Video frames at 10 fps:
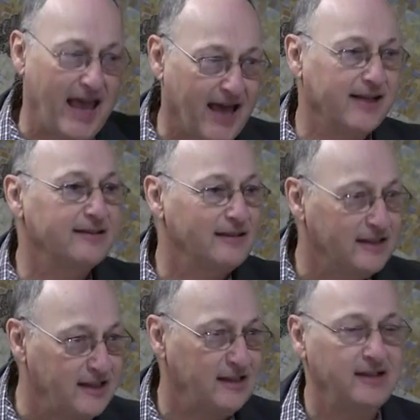
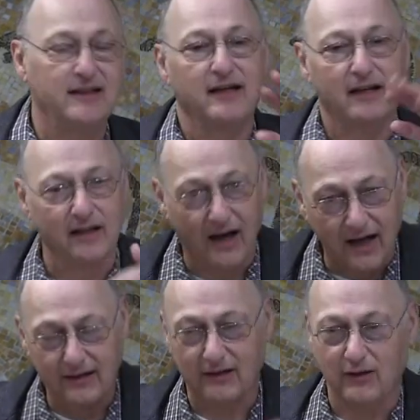and leading
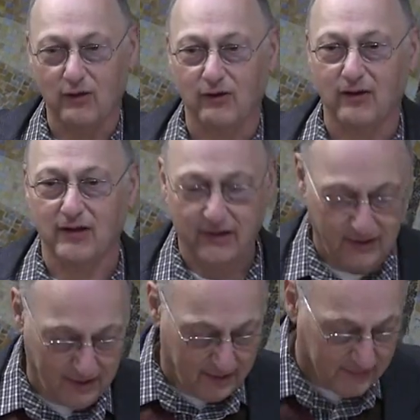halachic authority,
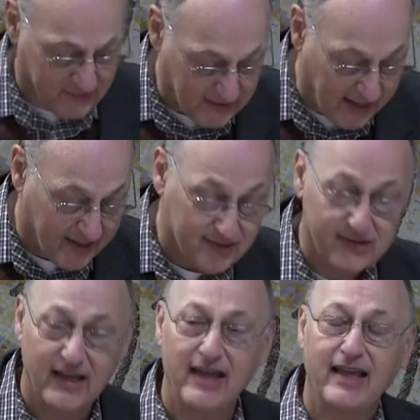
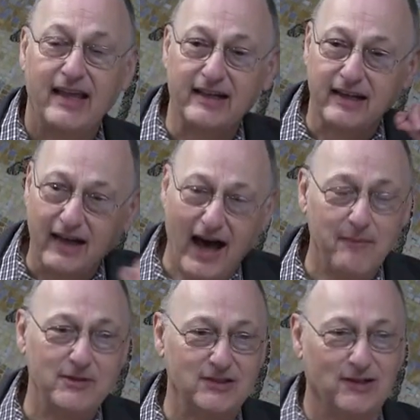says in a
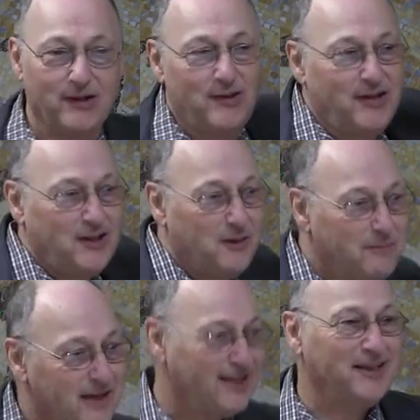commentary that he
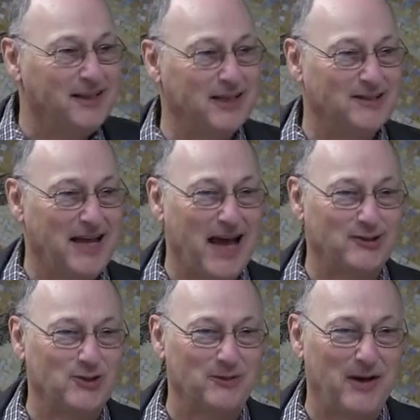immediately
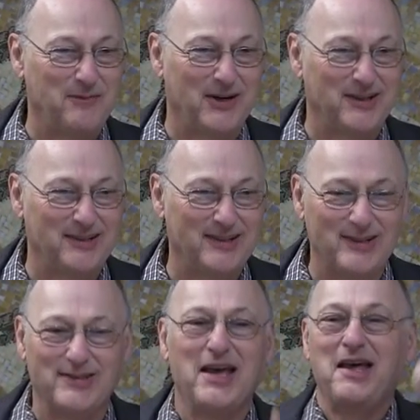attached to
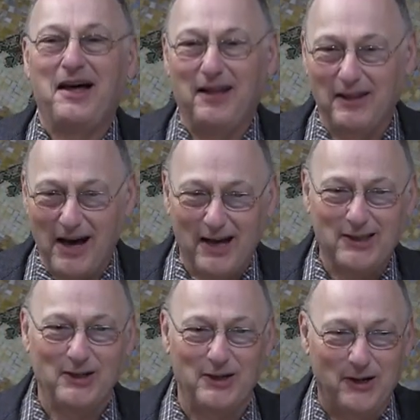Maimonides'
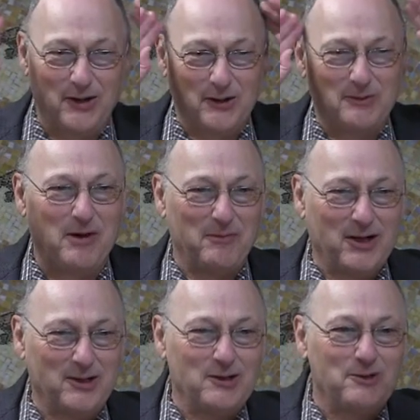halachic code.
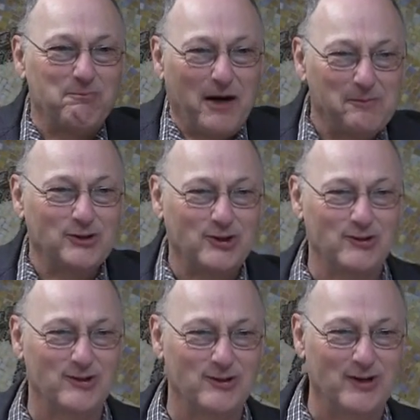Maimonides
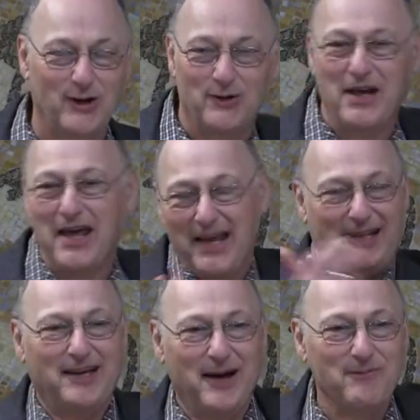publishes this code, it
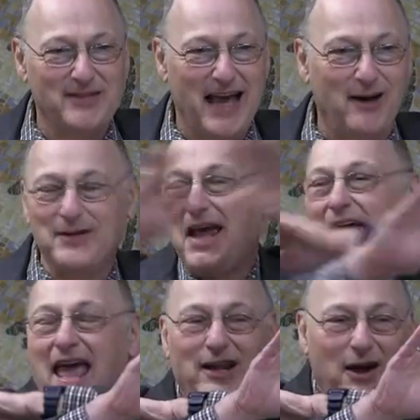comes out,
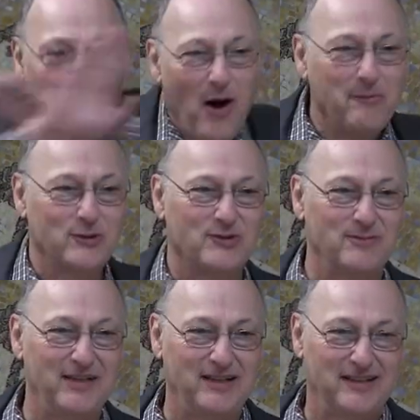and almost
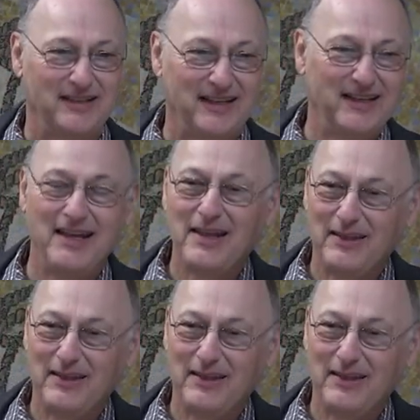immediately